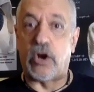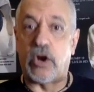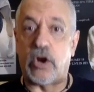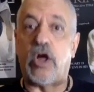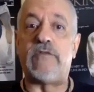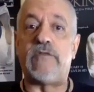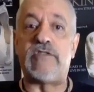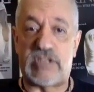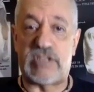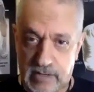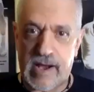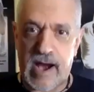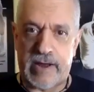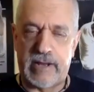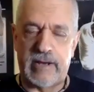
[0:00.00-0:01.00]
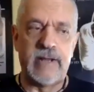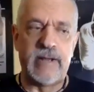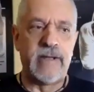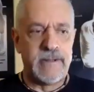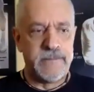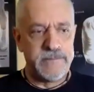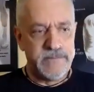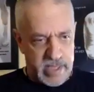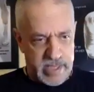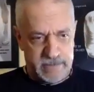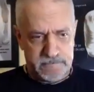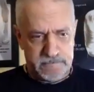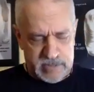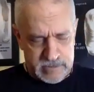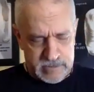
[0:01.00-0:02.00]
Then all of a sudden he got it,
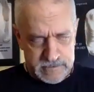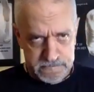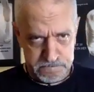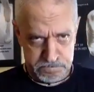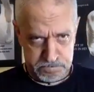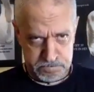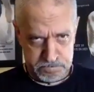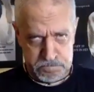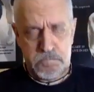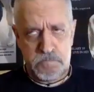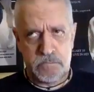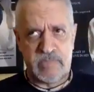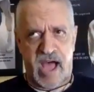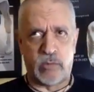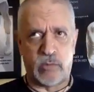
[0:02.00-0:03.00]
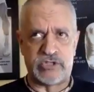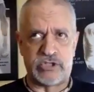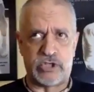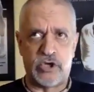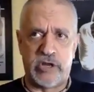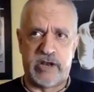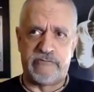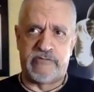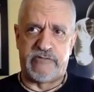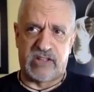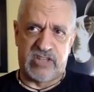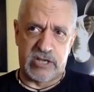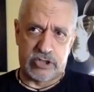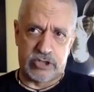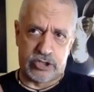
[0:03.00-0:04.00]
and that was good.
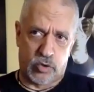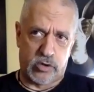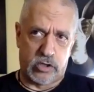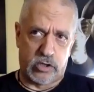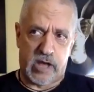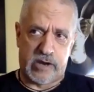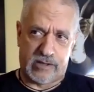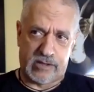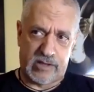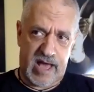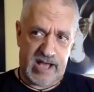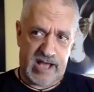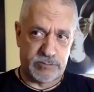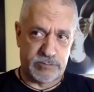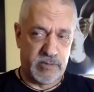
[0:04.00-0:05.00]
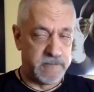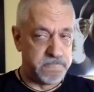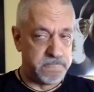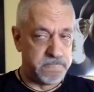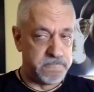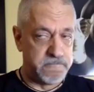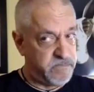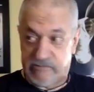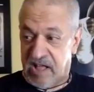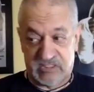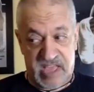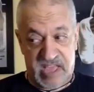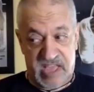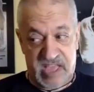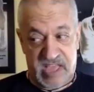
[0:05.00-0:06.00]
And Valdez showed a lot of class, but
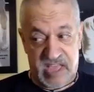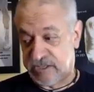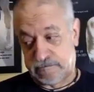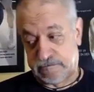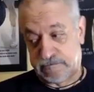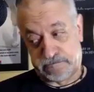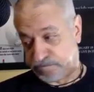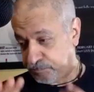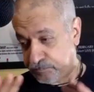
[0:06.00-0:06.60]
Valdez,